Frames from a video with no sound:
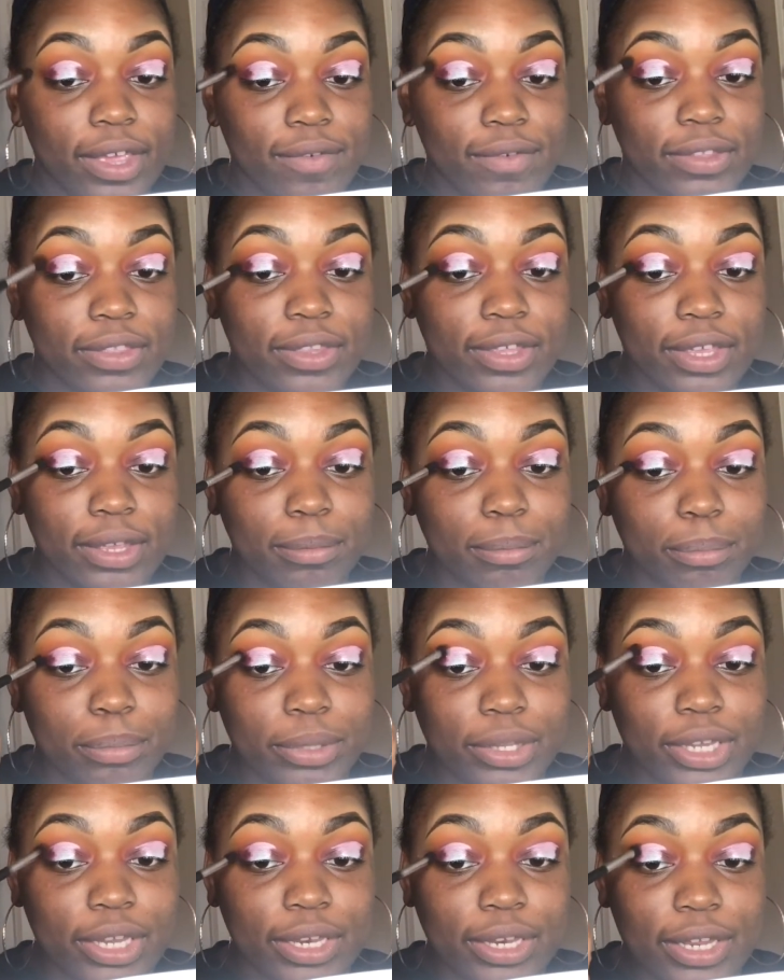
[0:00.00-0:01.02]
everything
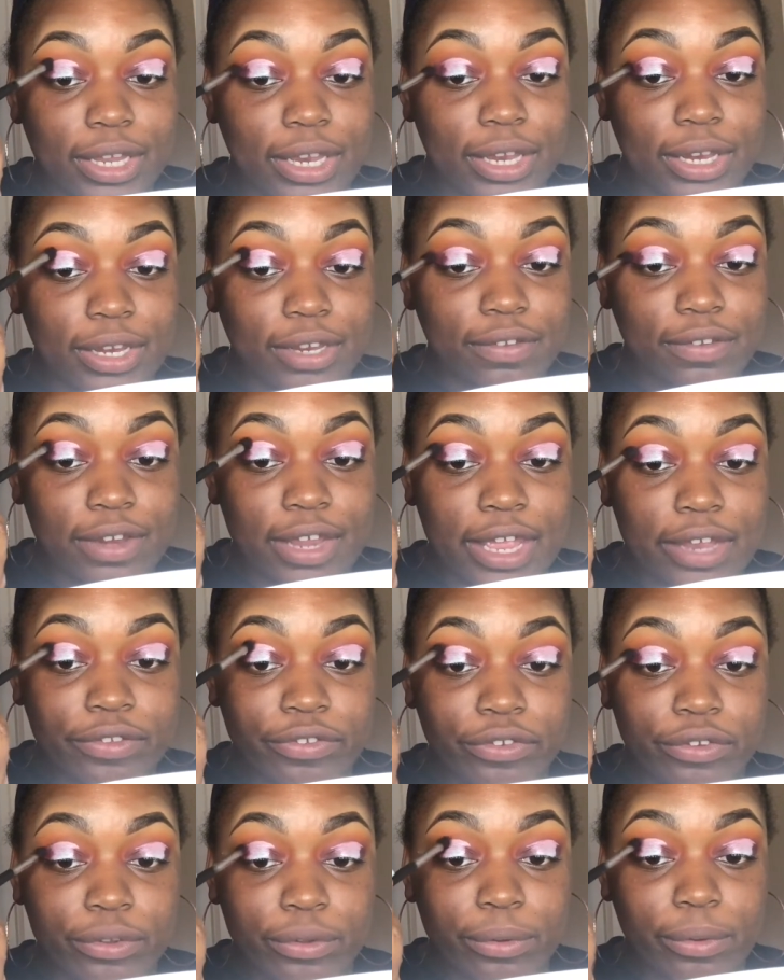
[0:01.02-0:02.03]
blended and it's not
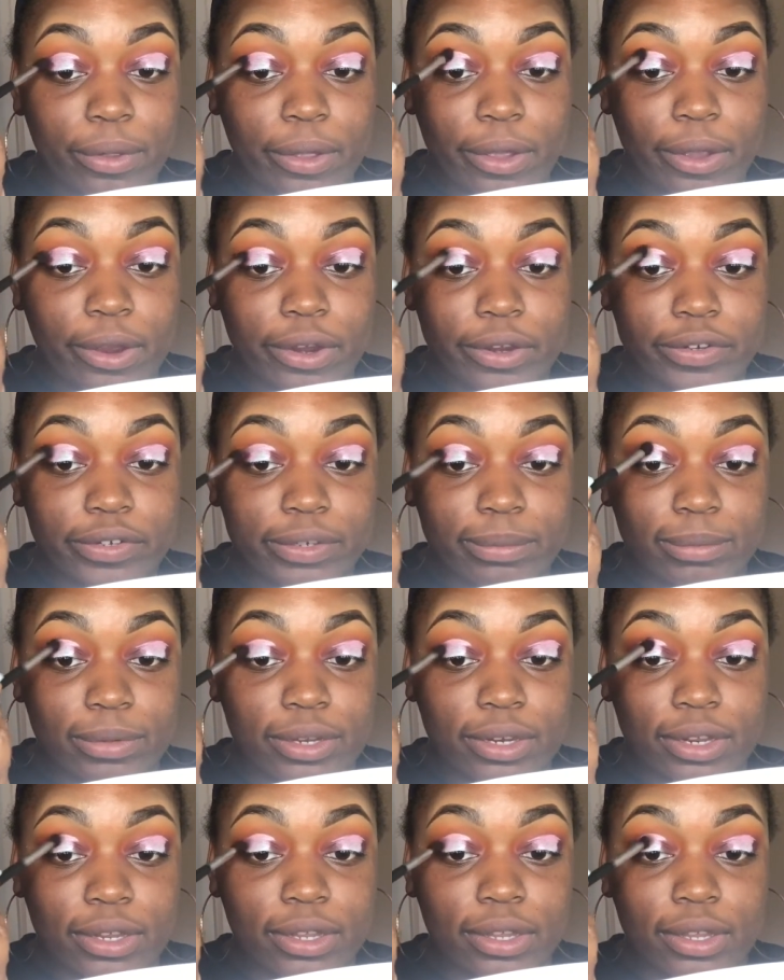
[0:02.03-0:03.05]
too harsh, I'm
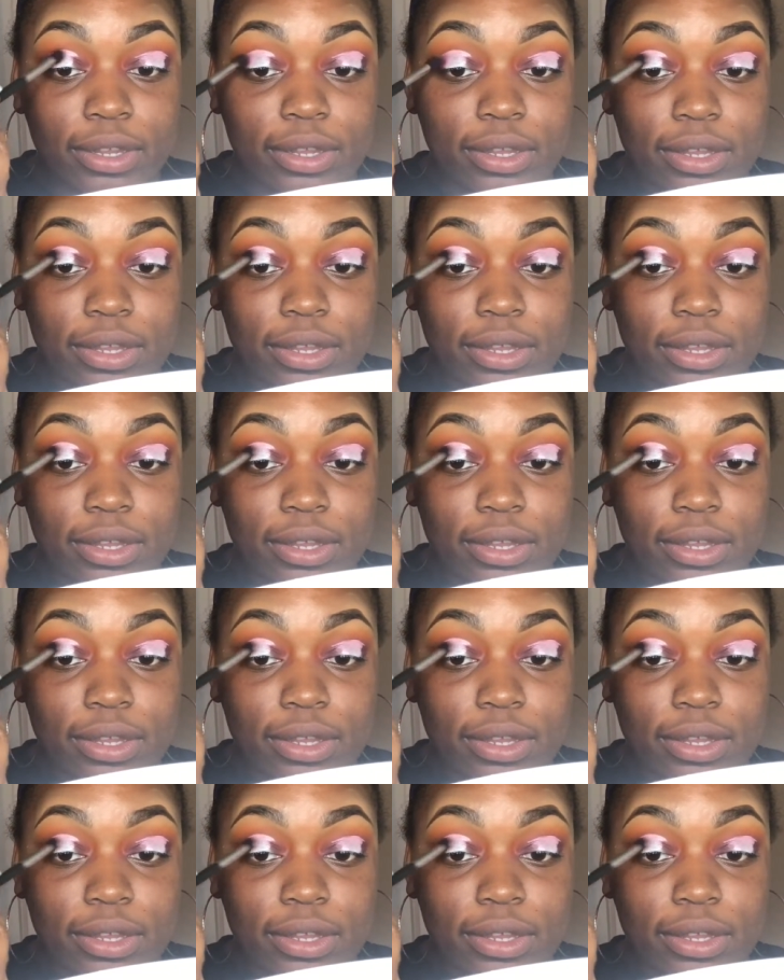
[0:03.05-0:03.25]
gonna